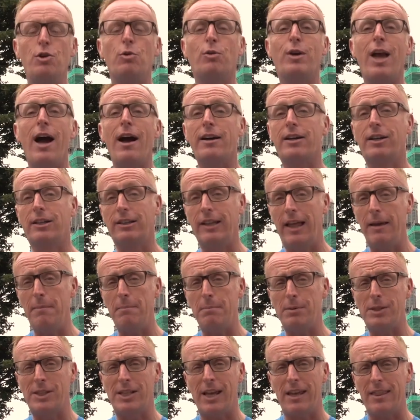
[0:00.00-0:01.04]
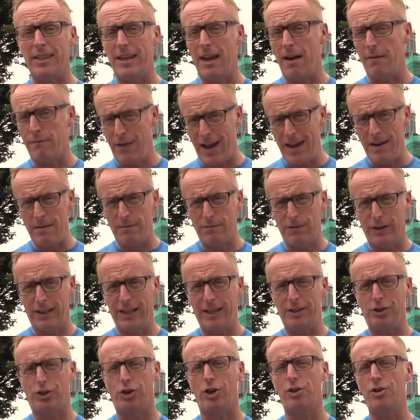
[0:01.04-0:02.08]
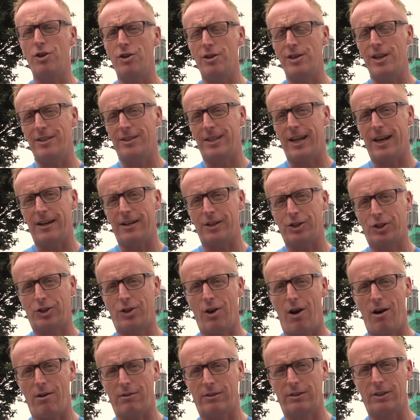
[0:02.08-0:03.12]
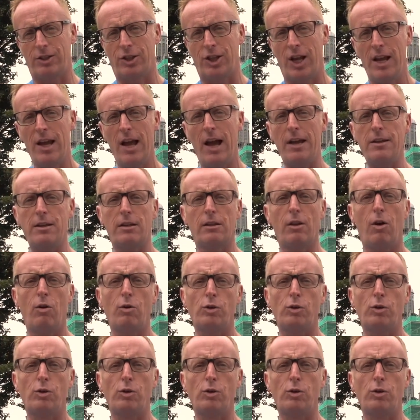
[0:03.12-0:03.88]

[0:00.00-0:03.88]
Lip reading: You'll get a glimpse at the event village in Union Terrace Gardens, and you'll